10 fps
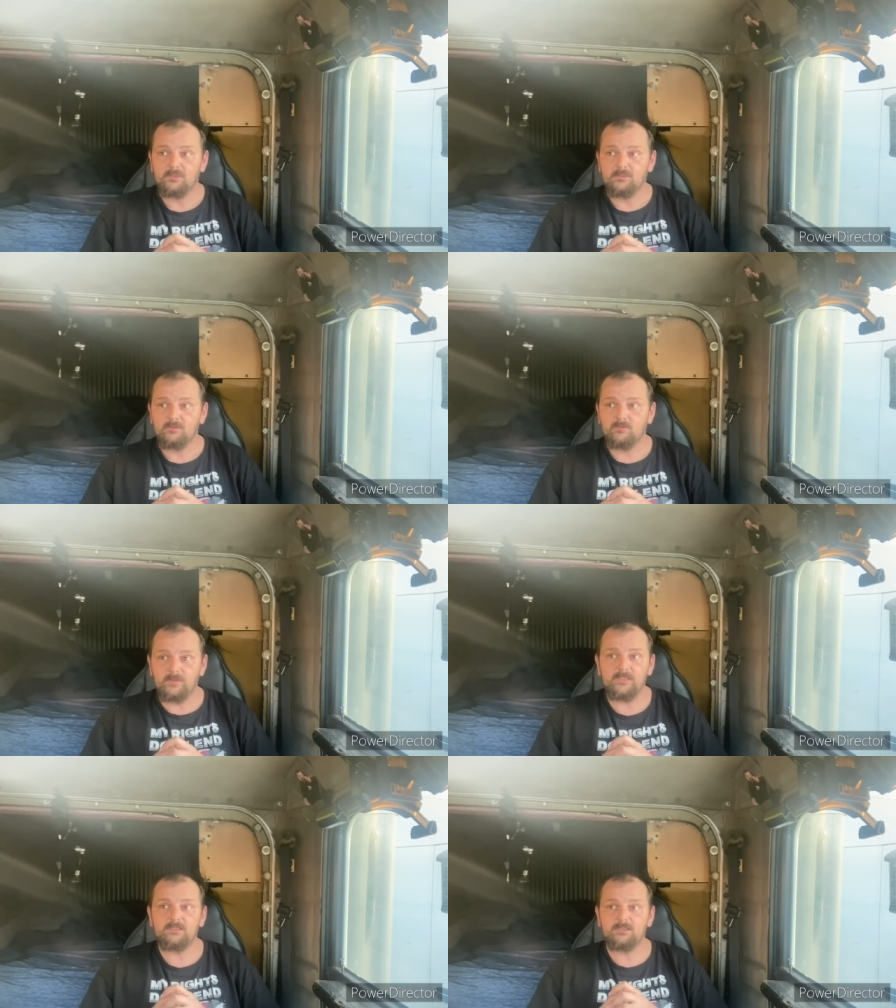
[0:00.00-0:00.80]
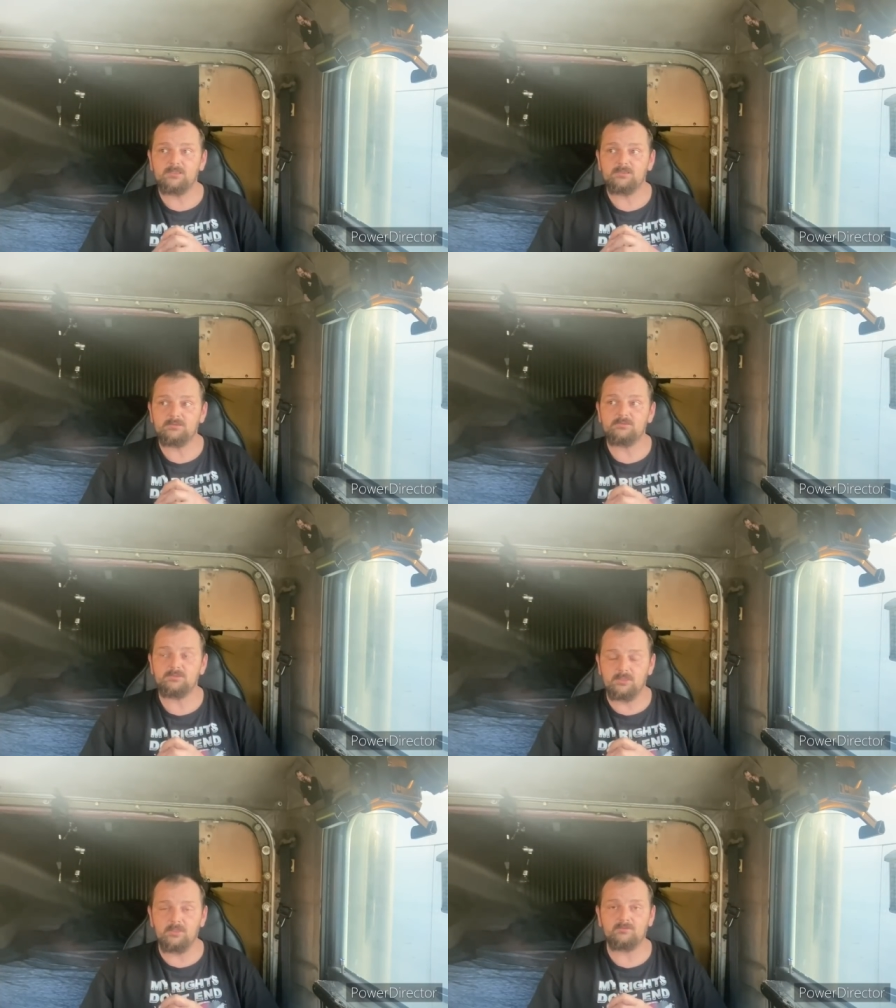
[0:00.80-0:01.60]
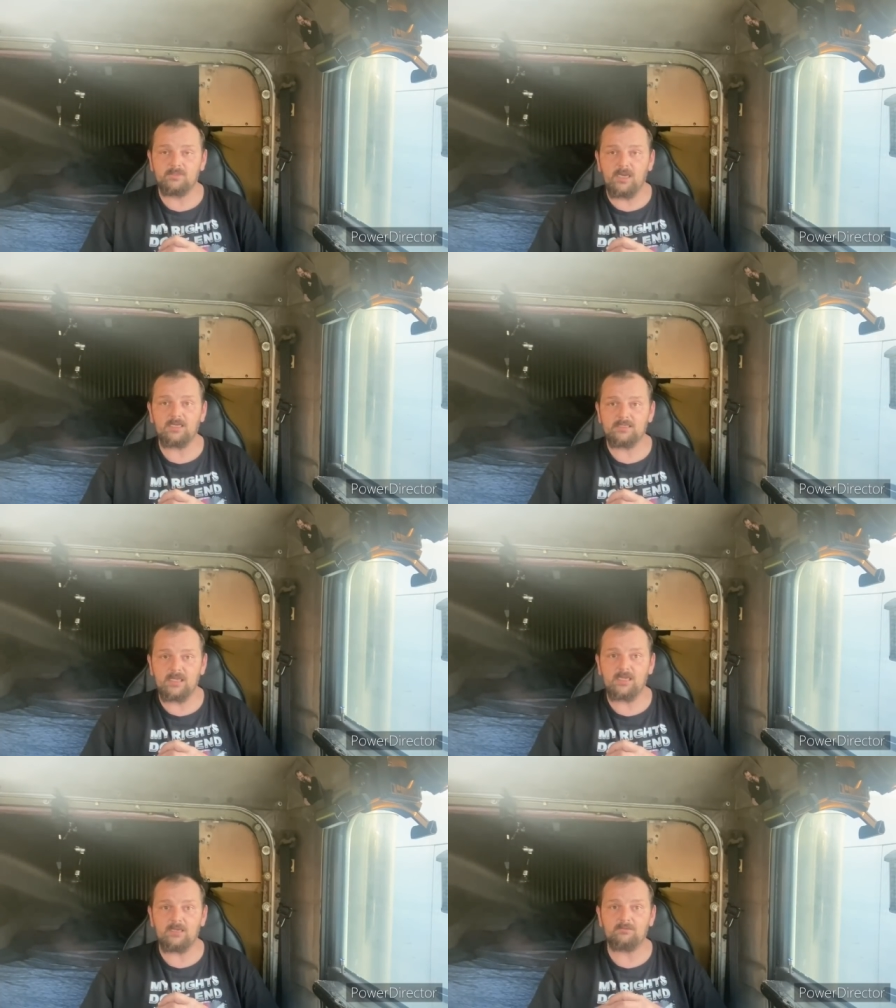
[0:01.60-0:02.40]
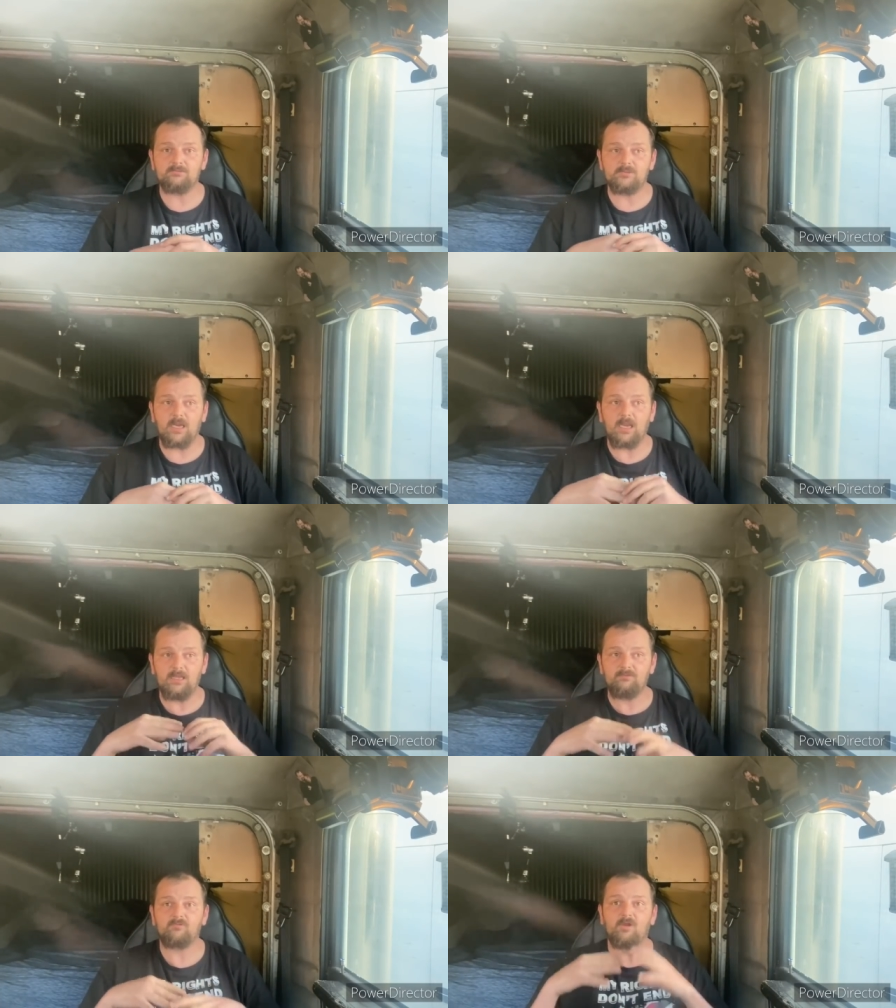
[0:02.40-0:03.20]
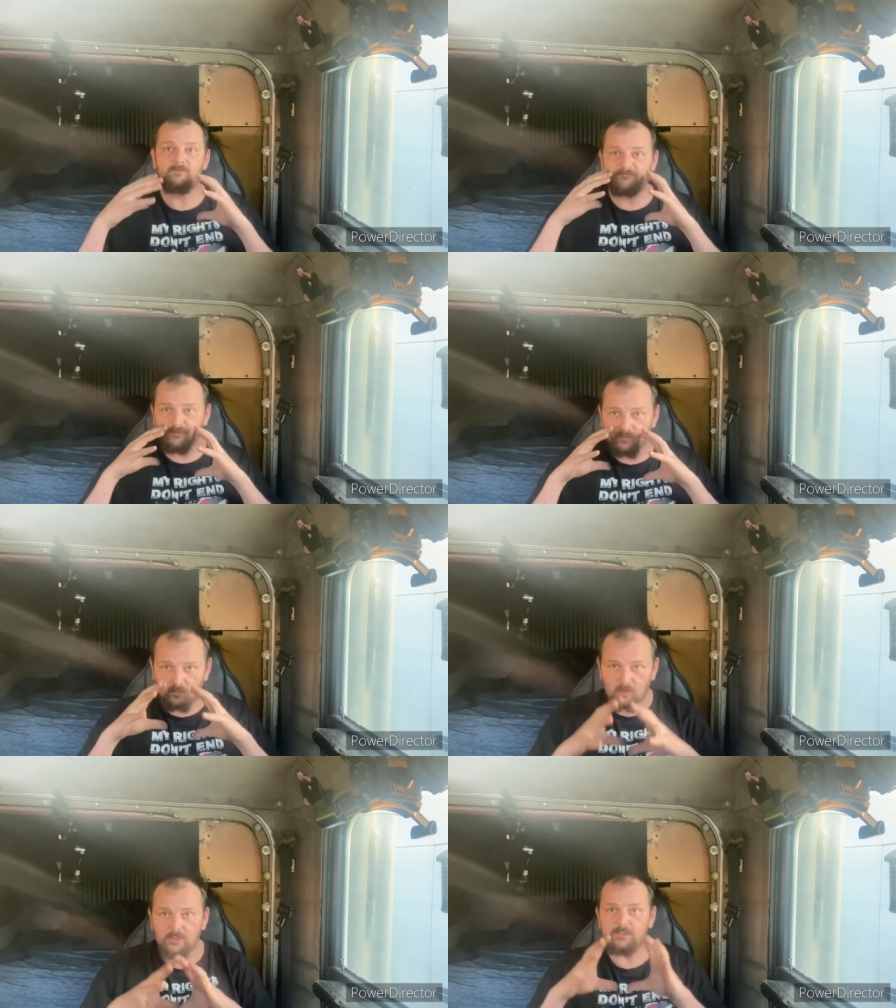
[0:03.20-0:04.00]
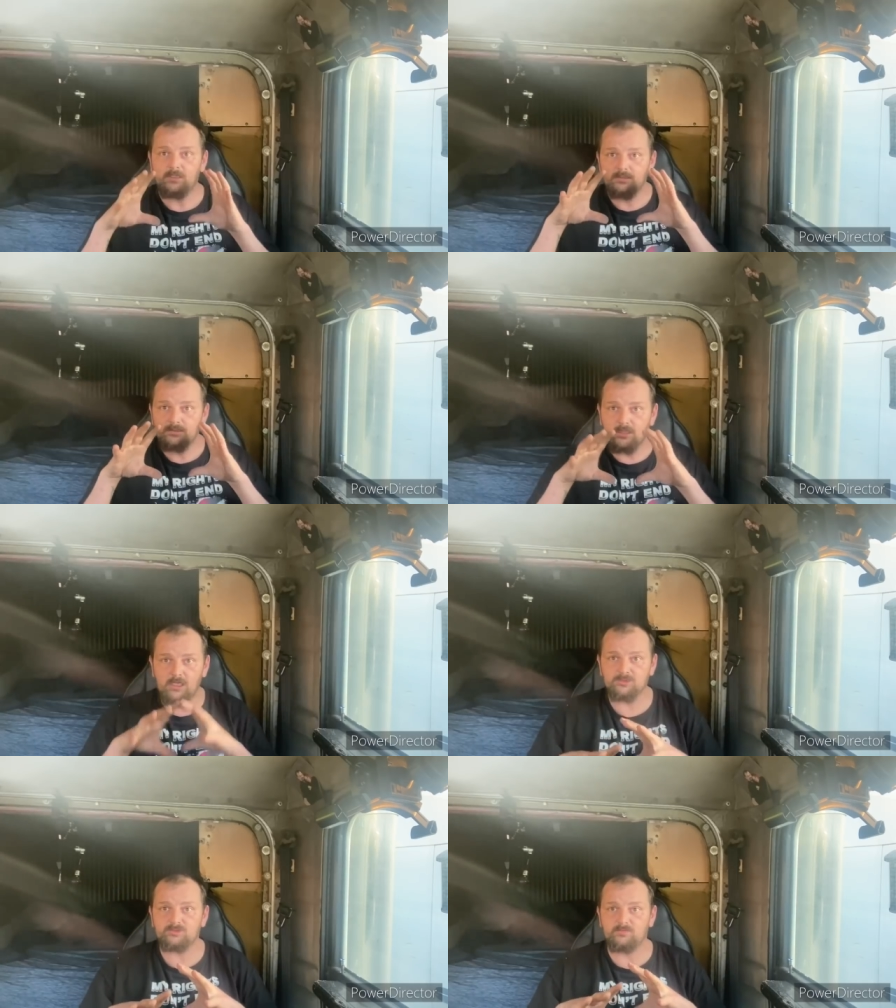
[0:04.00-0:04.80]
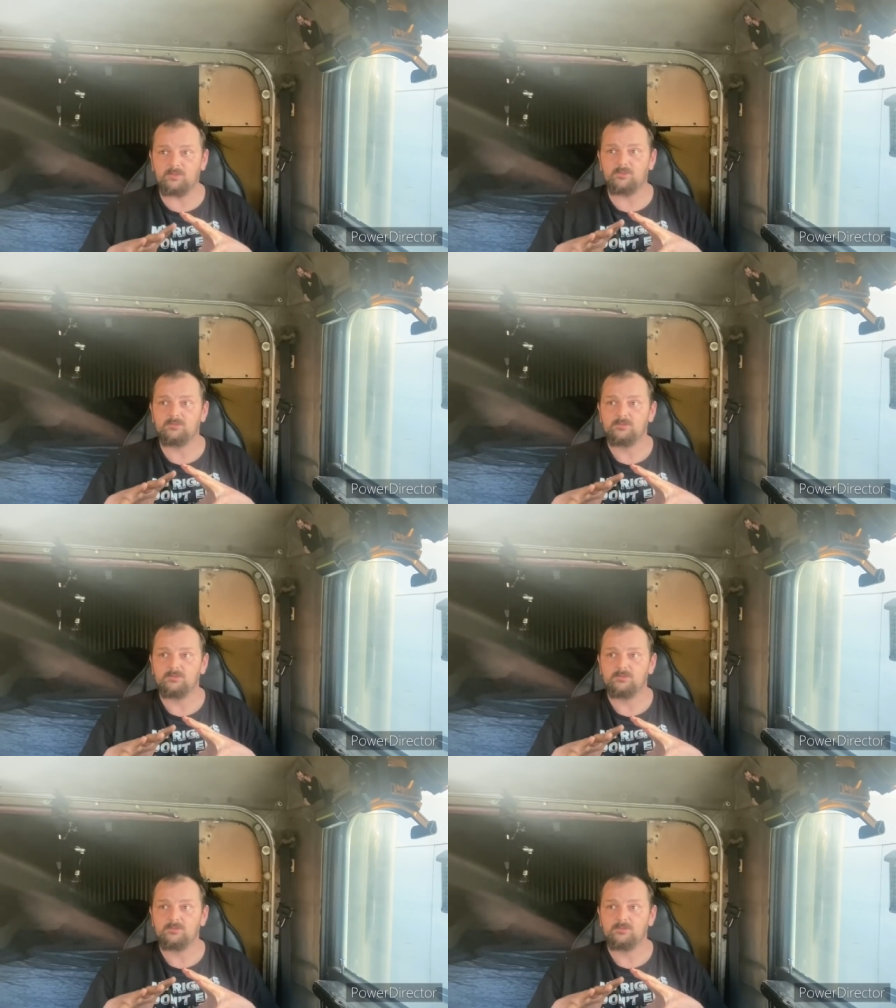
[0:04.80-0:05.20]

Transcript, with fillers: we could, you know, knock out and run for one customer